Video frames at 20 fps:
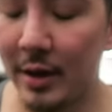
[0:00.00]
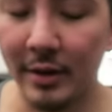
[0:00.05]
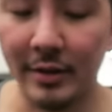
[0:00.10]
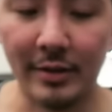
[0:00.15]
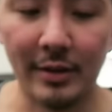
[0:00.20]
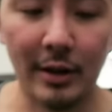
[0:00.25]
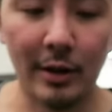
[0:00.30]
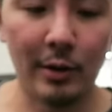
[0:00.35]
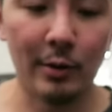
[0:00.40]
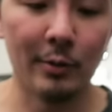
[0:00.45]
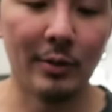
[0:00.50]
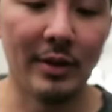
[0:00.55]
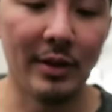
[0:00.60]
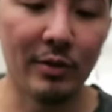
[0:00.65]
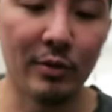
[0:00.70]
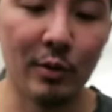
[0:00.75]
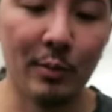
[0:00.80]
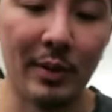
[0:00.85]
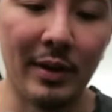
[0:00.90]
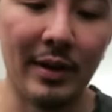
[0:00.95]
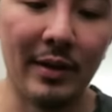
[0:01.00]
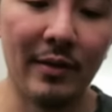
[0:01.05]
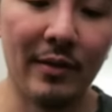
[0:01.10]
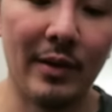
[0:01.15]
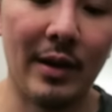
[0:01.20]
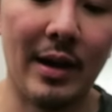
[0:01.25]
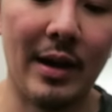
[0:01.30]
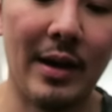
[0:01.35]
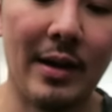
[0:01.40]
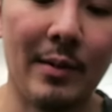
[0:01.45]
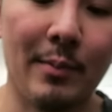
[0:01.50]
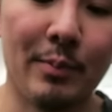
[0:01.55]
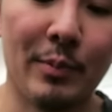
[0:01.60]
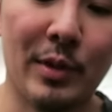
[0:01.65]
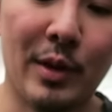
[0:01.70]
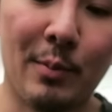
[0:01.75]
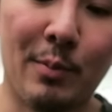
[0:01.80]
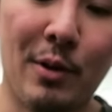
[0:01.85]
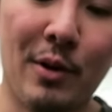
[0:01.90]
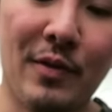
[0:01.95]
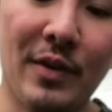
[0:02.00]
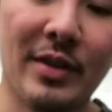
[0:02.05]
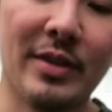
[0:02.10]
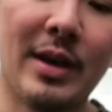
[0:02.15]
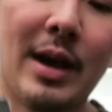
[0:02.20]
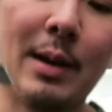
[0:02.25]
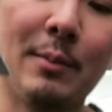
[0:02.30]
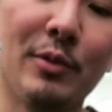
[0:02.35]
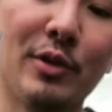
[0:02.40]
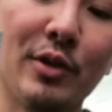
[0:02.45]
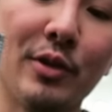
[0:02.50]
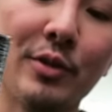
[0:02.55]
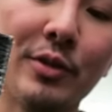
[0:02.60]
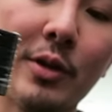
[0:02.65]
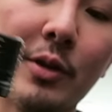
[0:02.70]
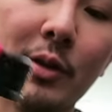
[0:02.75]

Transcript: So this will be uh, the perfect time to use